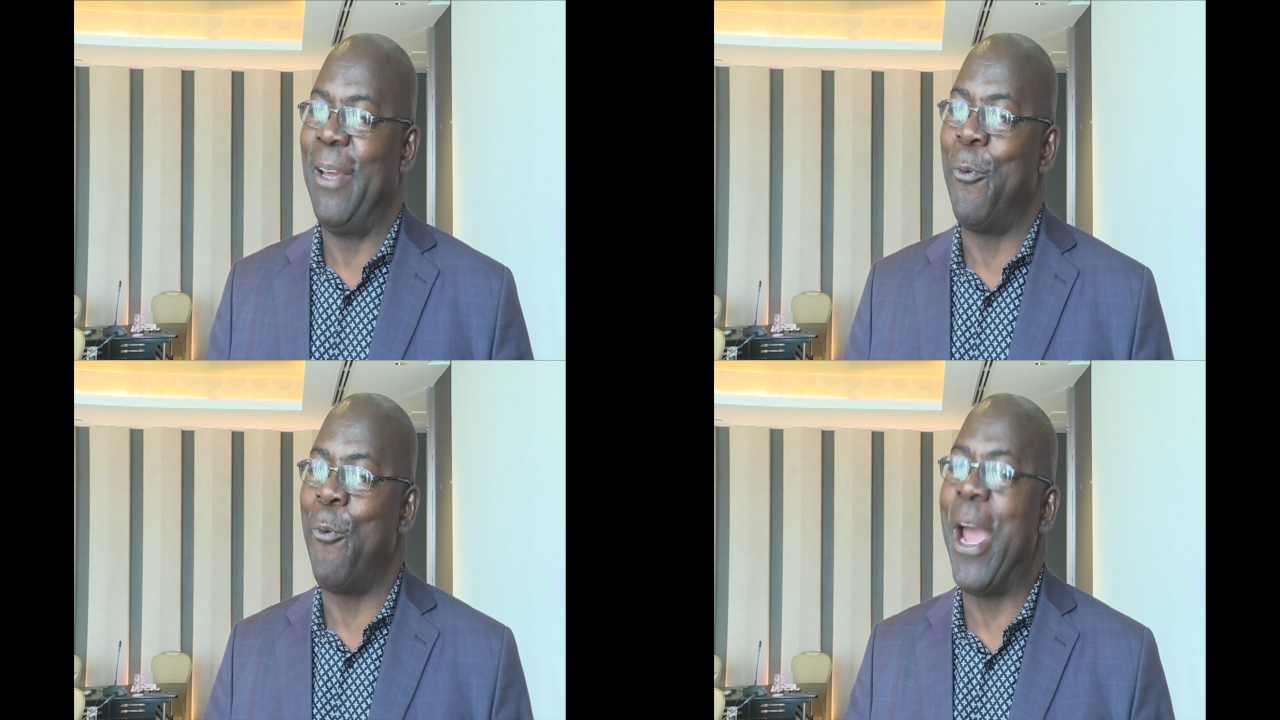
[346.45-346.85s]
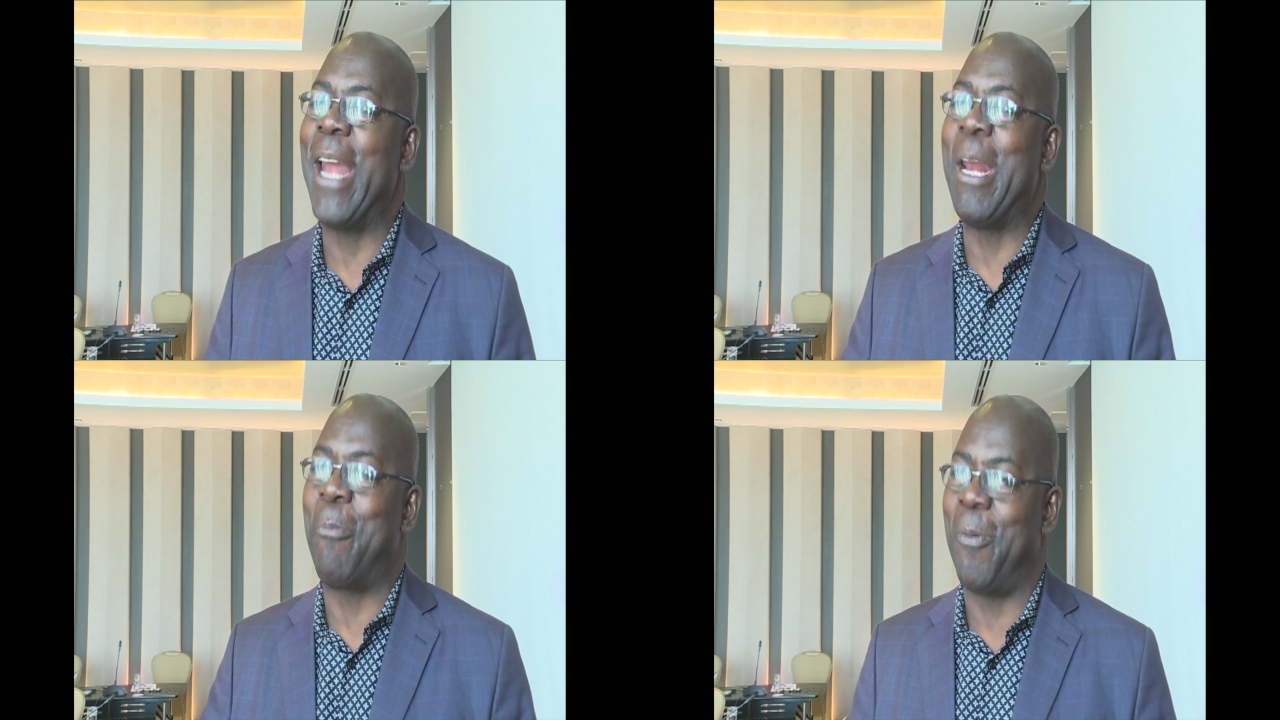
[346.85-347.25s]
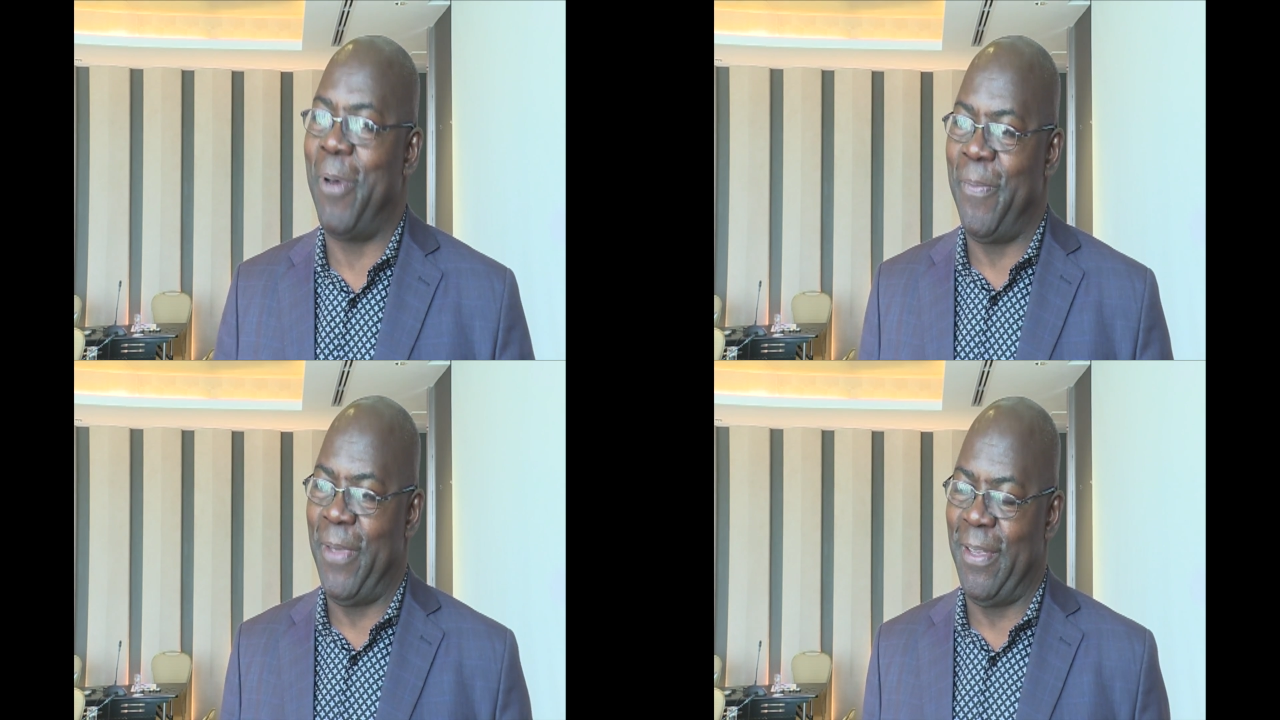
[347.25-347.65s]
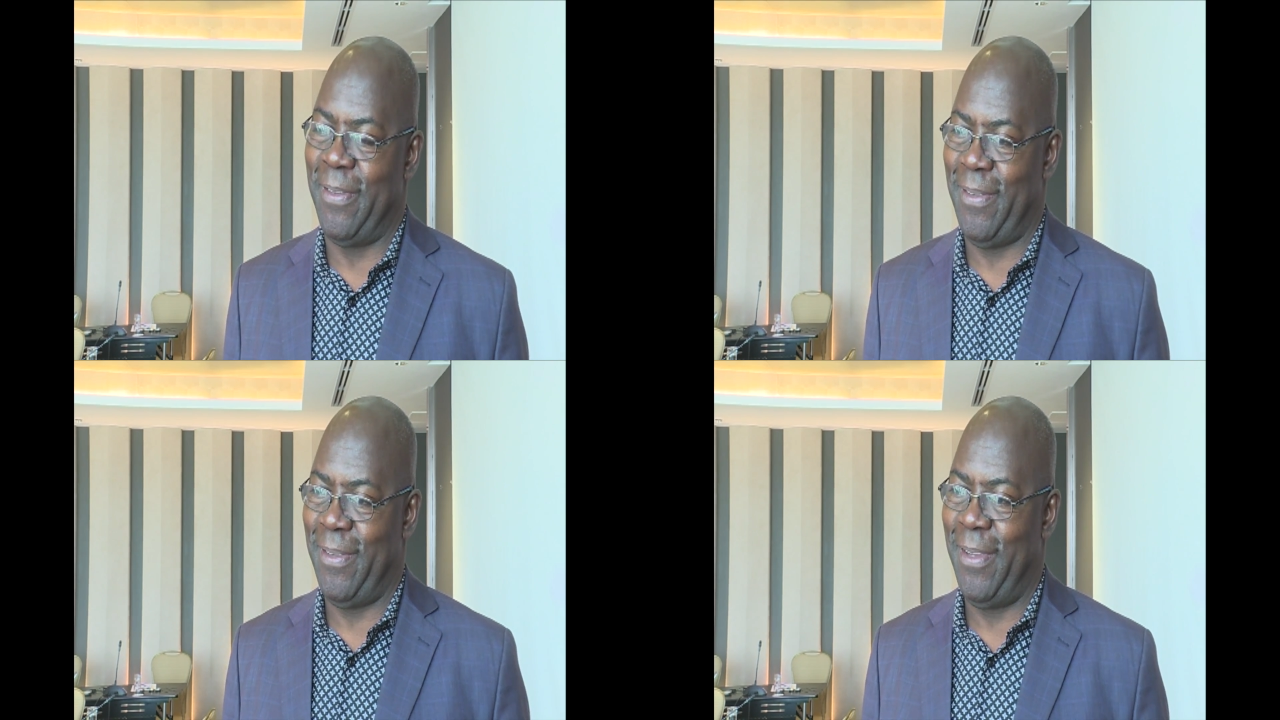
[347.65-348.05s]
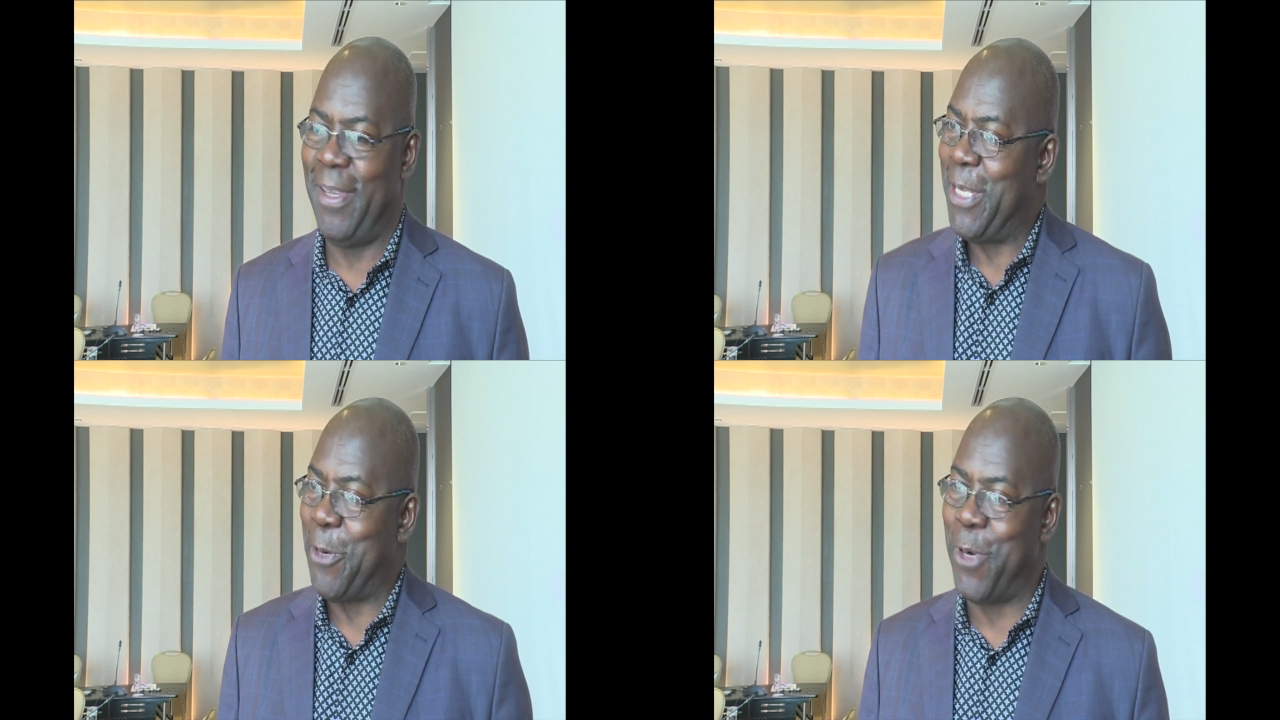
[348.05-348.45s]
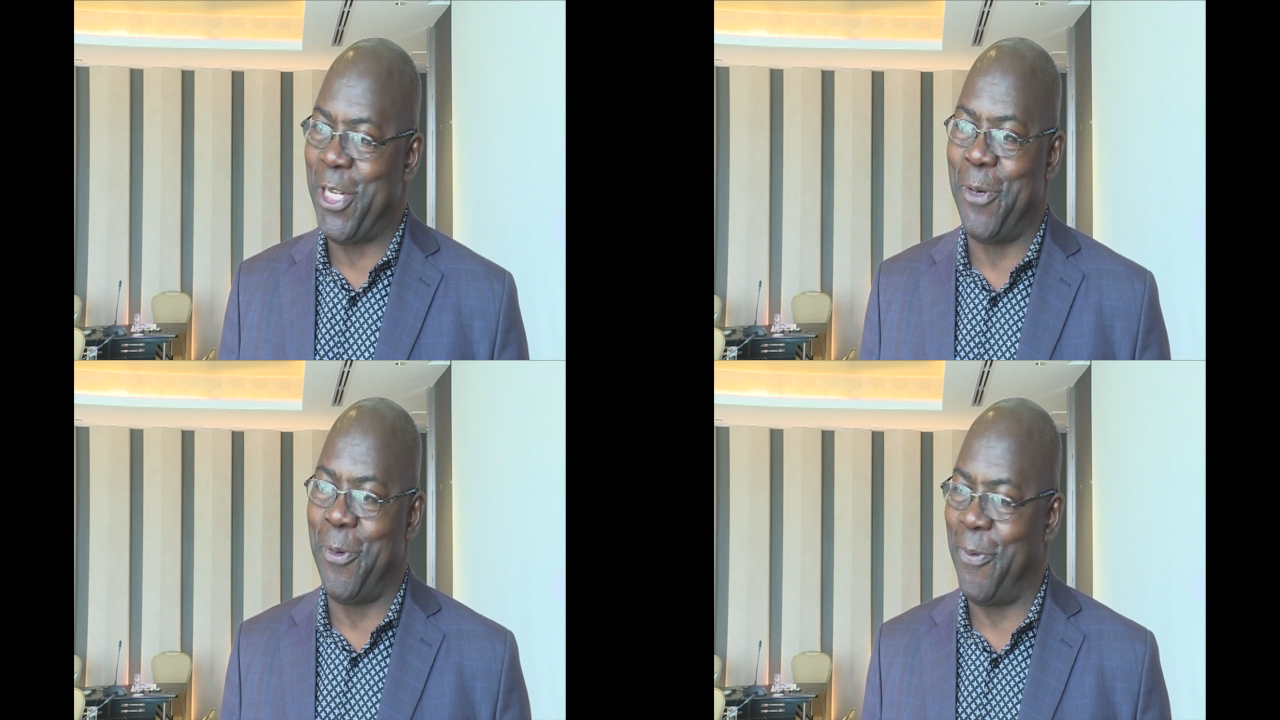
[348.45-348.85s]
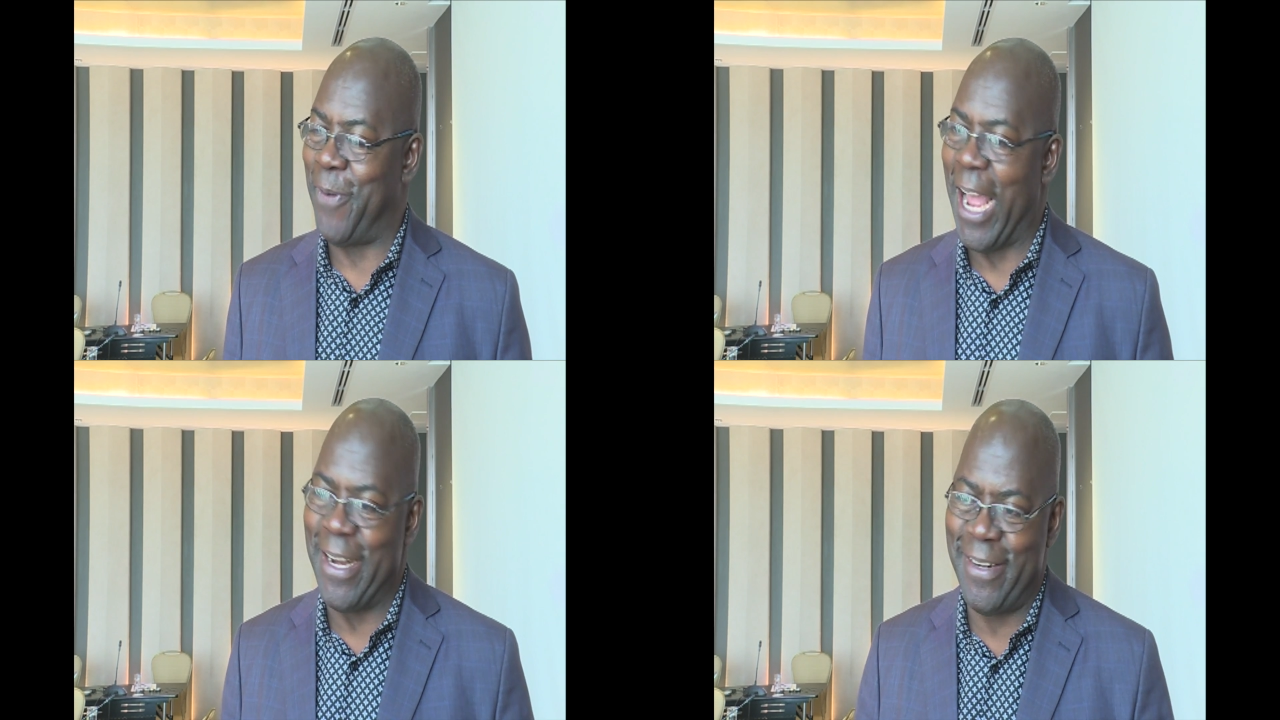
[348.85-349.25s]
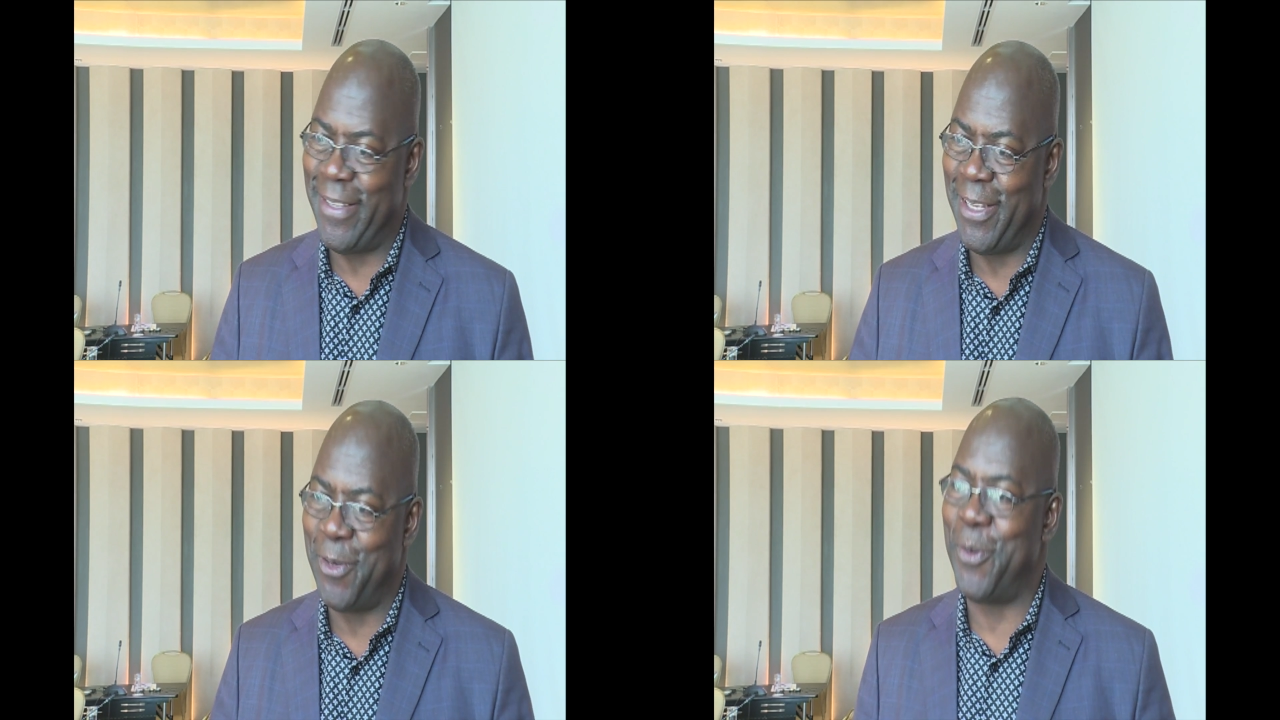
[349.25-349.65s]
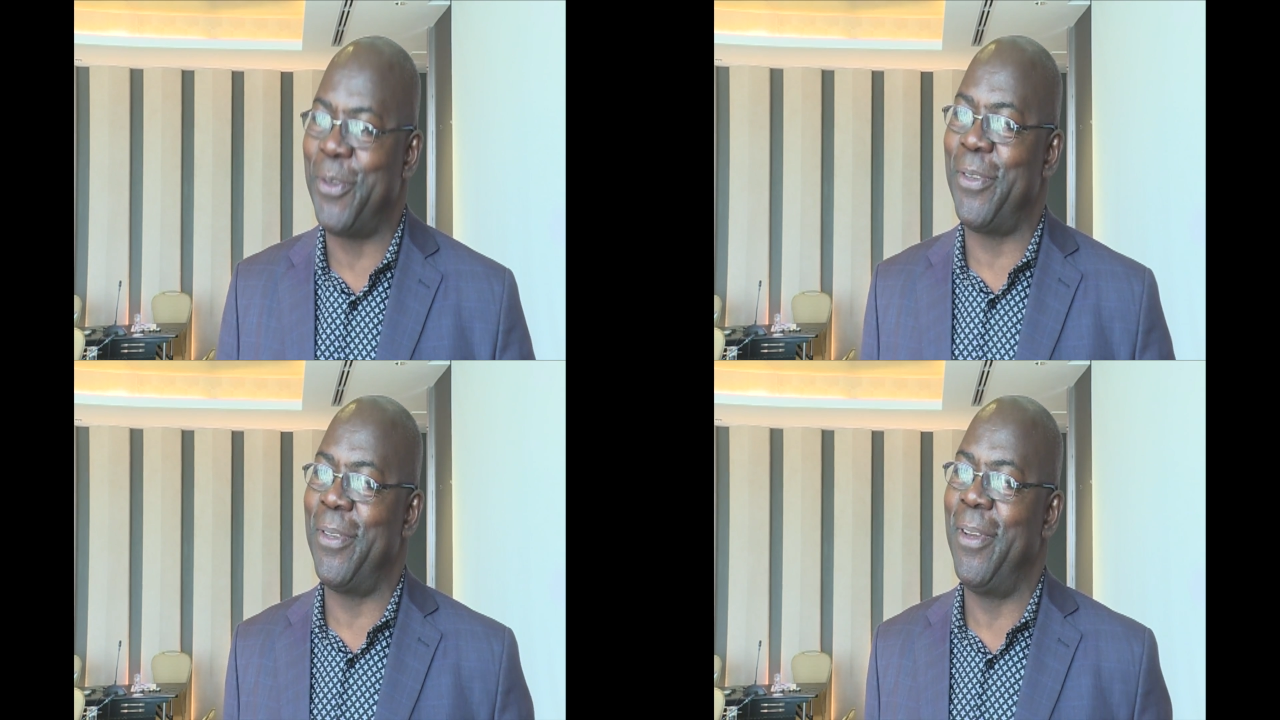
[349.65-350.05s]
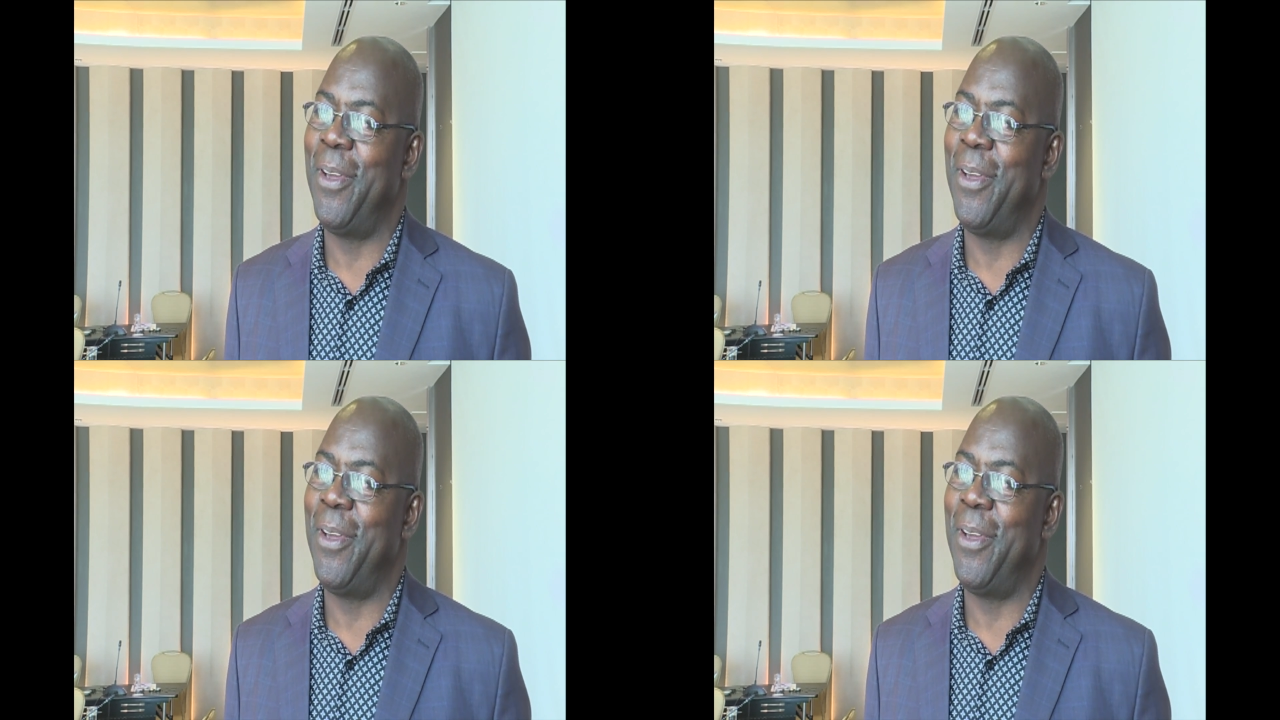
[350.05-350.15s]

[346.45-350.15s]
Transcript: where the problem is, it's a question of addressing those